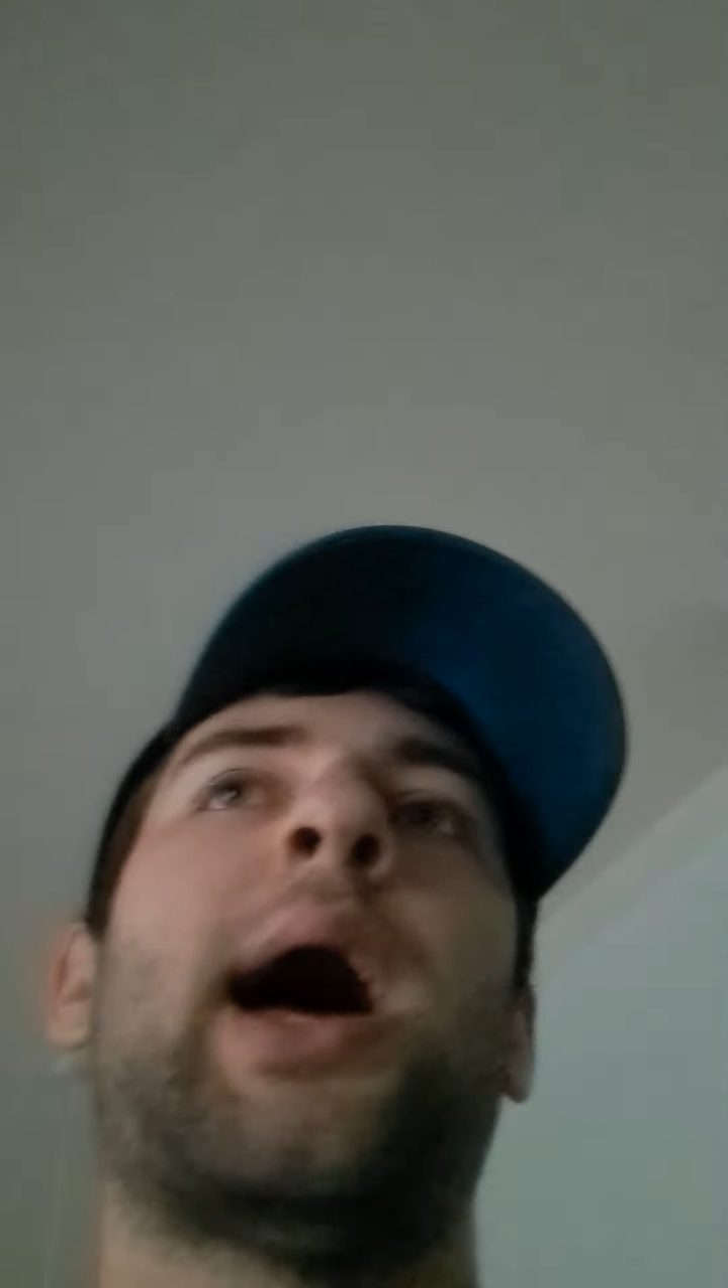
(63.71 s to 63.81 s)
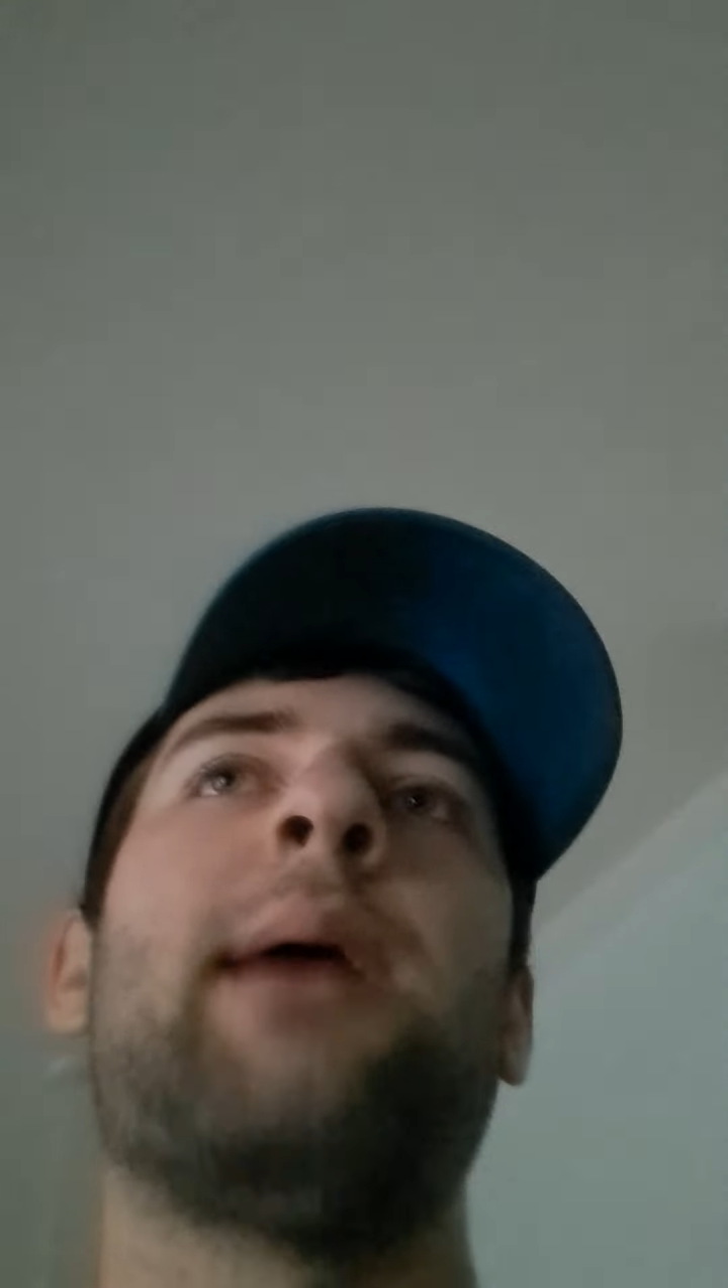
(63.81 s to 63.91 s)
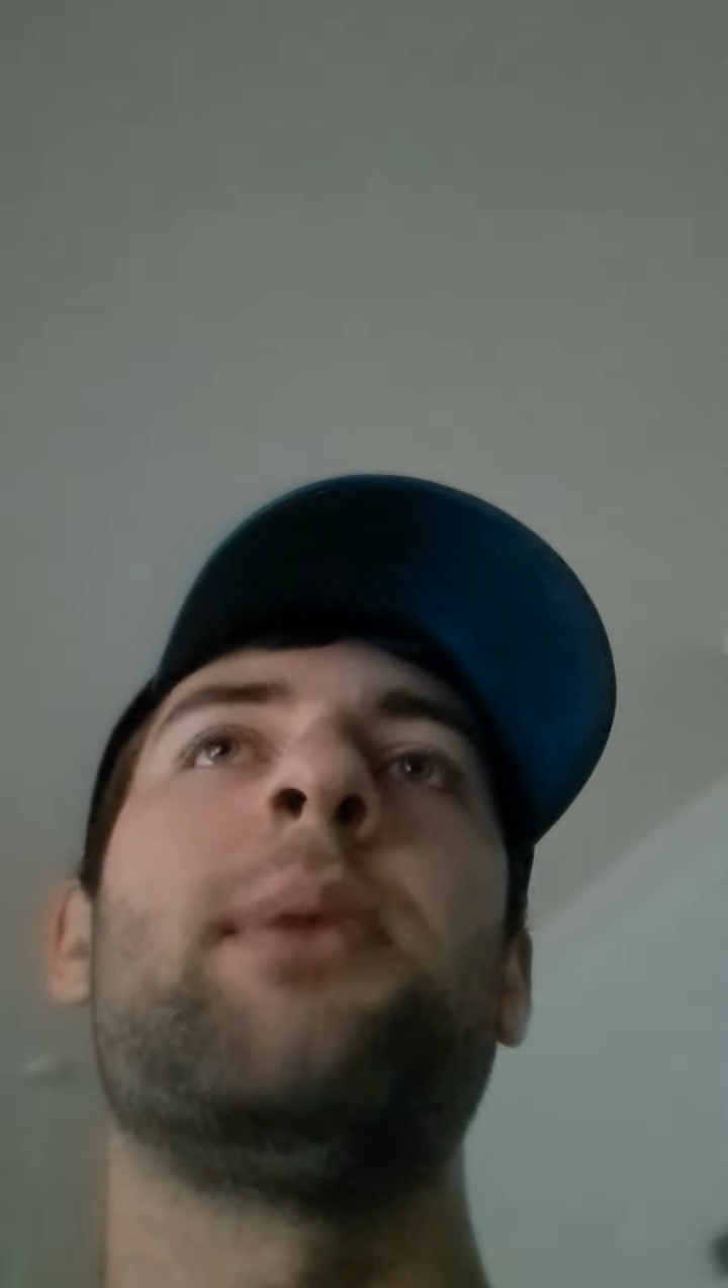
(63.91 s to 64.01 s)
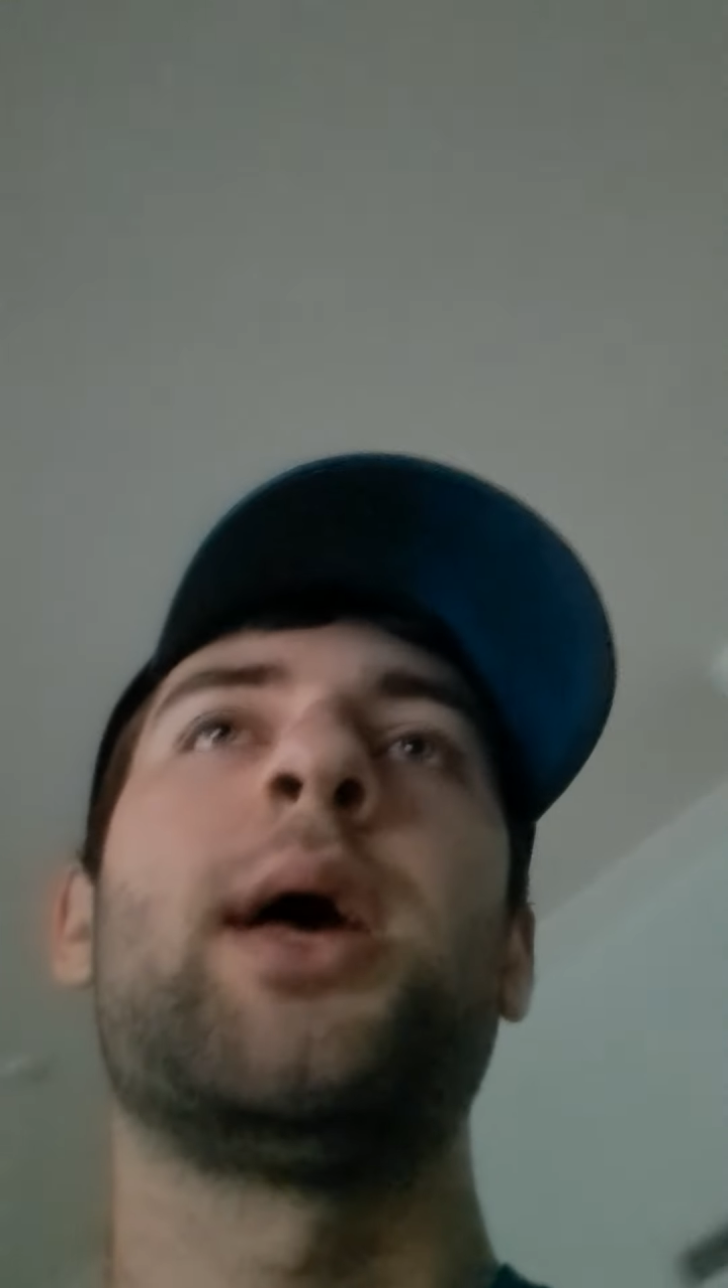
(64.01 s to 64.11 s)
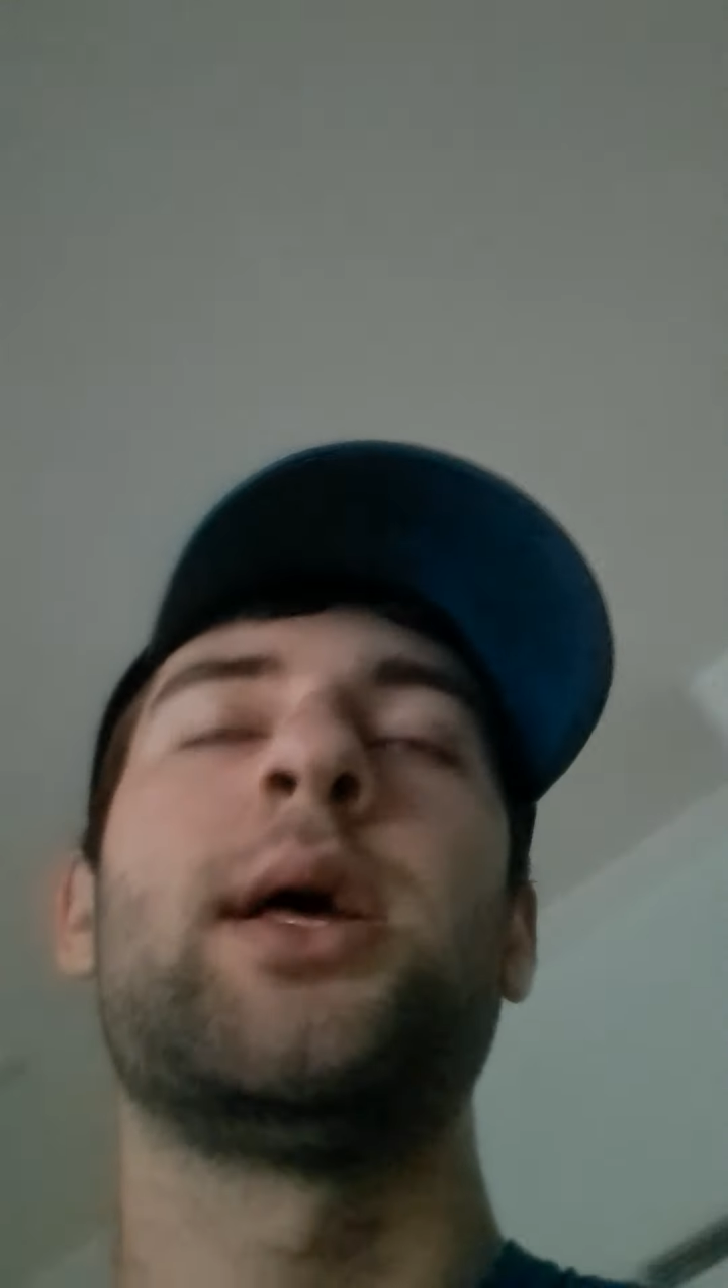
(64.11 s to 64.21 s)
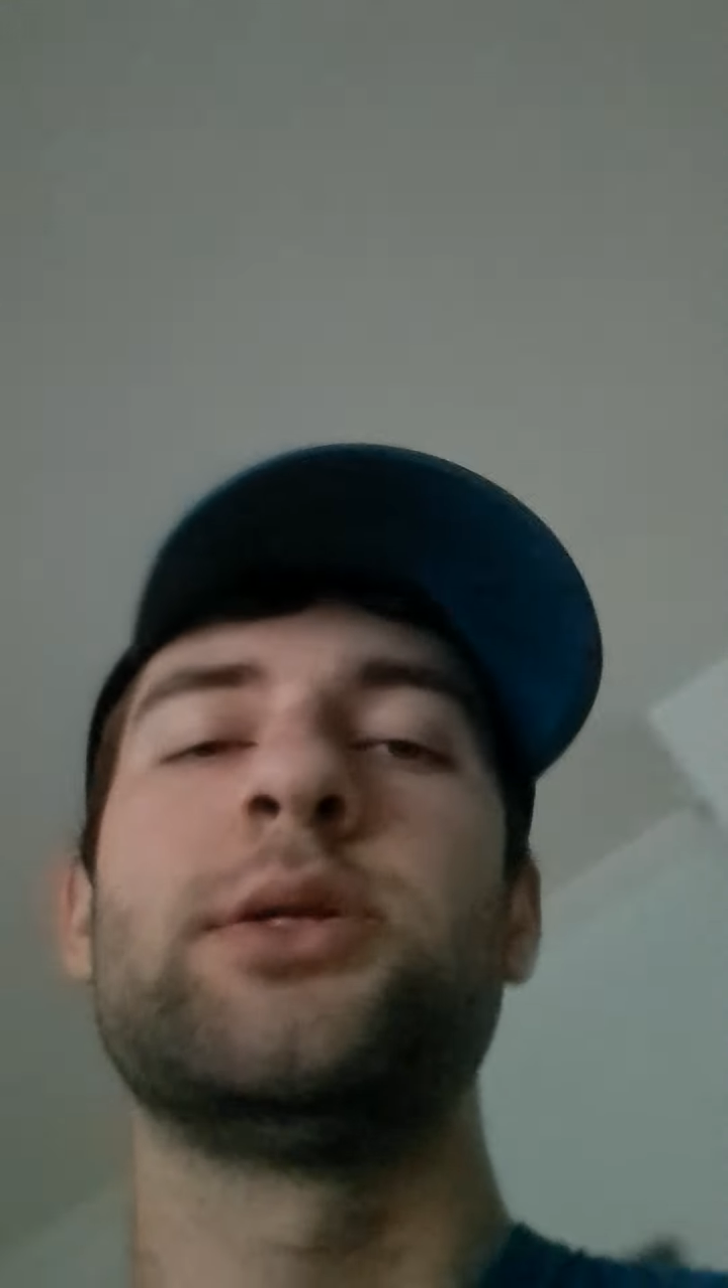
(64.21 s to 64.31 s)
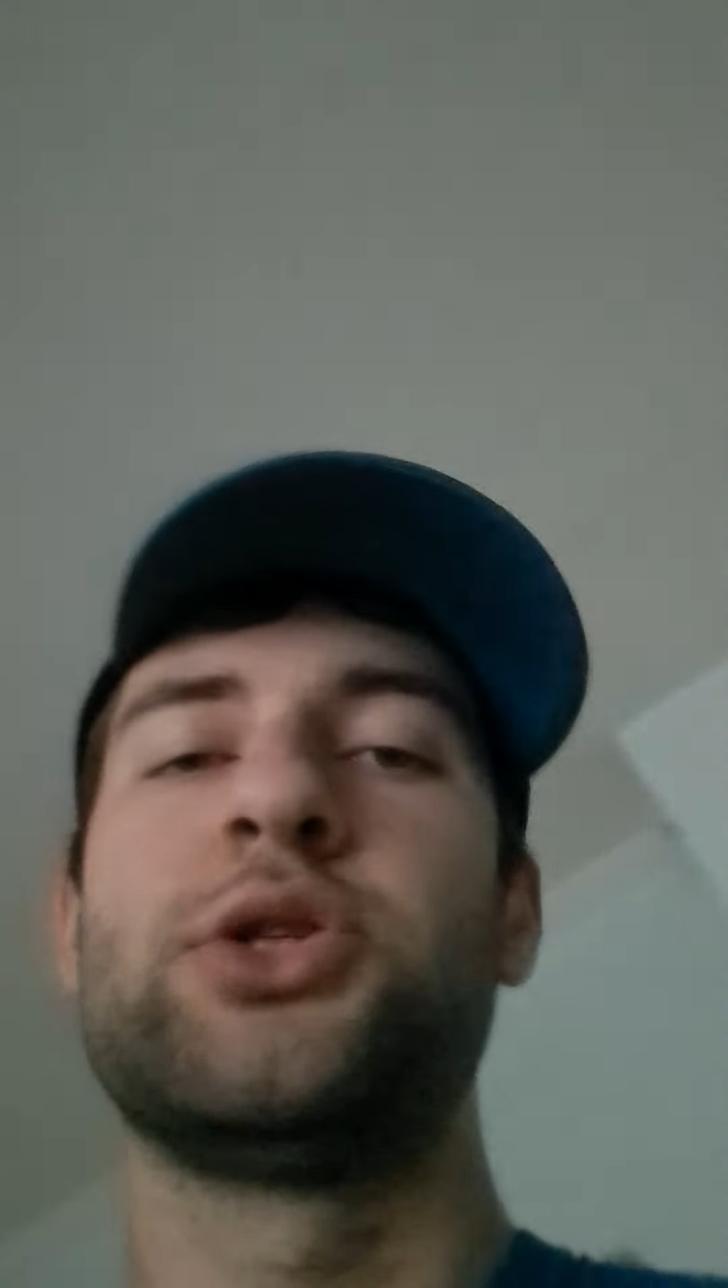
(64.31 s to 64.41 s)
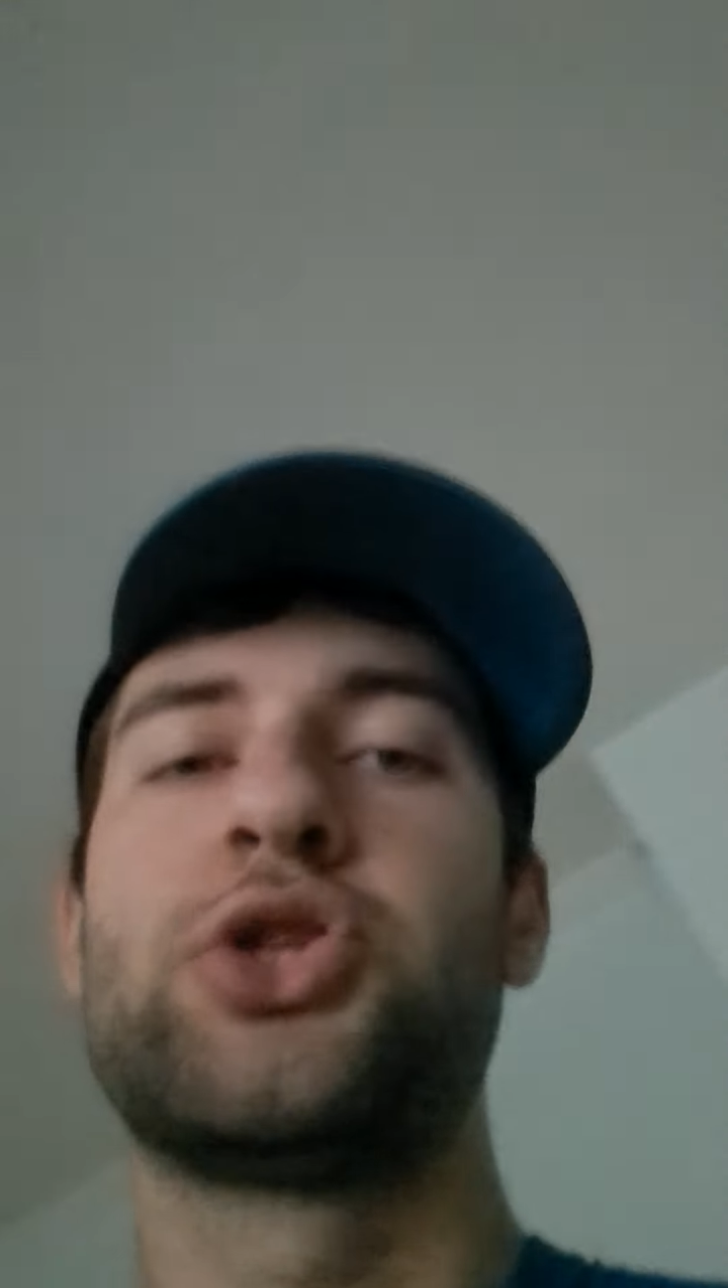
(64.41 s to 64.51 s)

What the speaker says: I've been